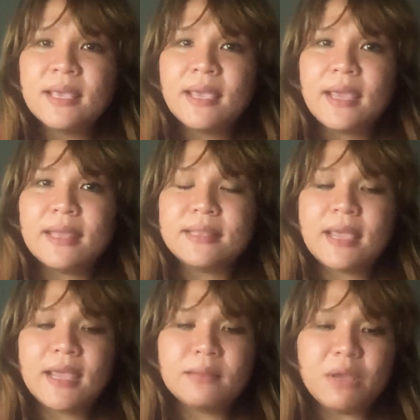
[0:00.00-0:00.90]
and
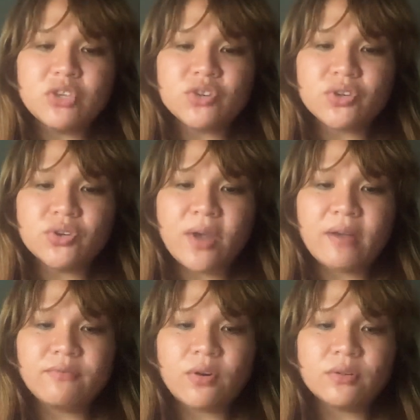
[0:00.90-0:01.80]
then make sure
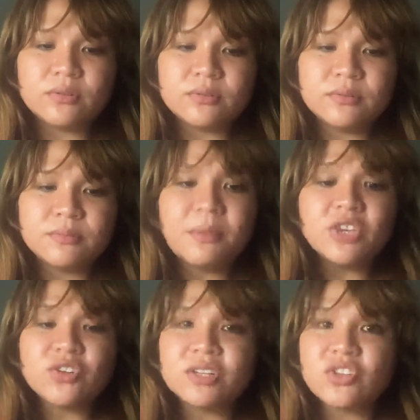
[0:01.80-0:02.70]

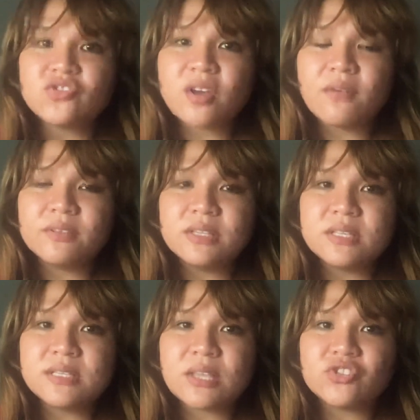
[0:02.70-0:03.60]
that your travel is
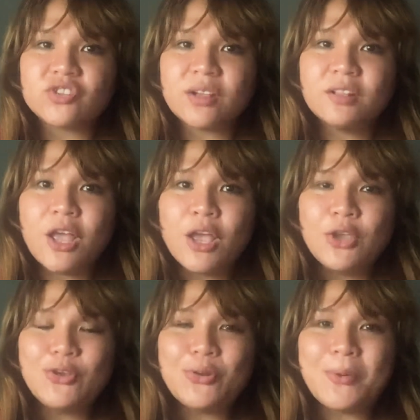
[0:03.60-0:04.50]
essential.
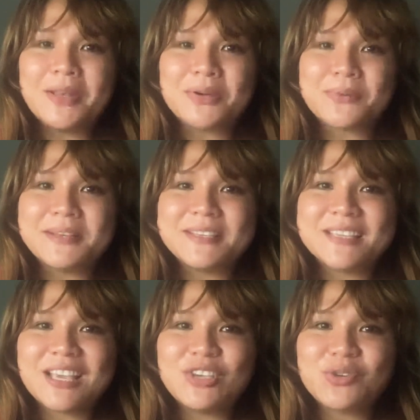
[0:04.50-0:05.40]
You don't want to
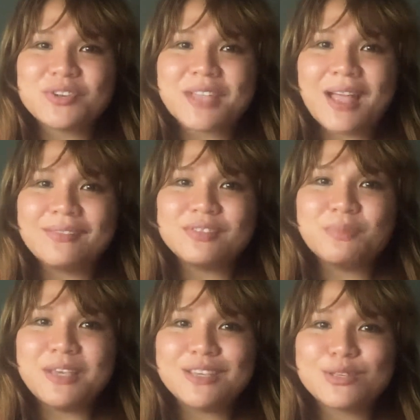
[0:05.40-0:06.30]
risk yourselves
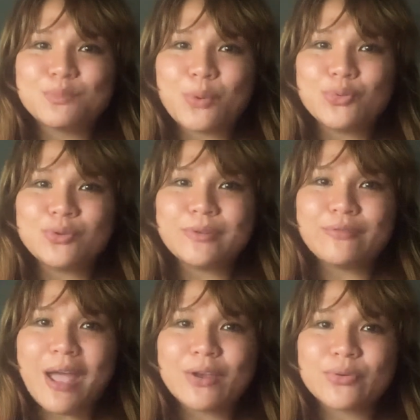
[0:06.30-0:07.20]
being exposed to the
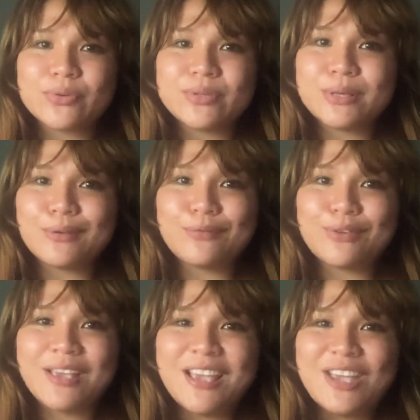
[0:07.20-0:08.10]
virus if
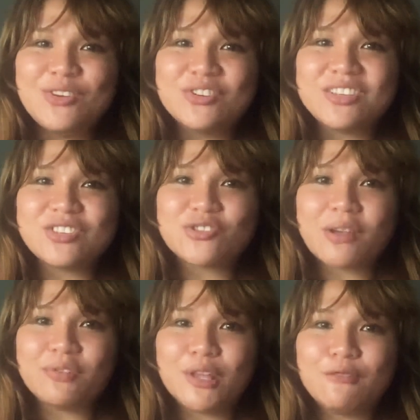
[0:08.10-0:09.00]
you're just
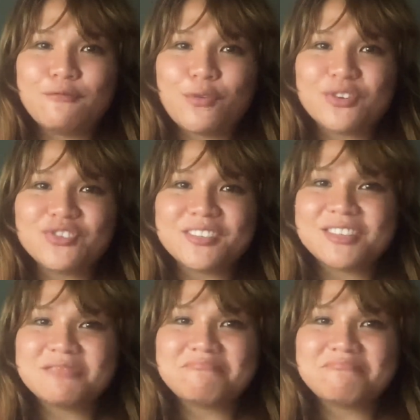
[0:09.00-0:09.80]
traveling for just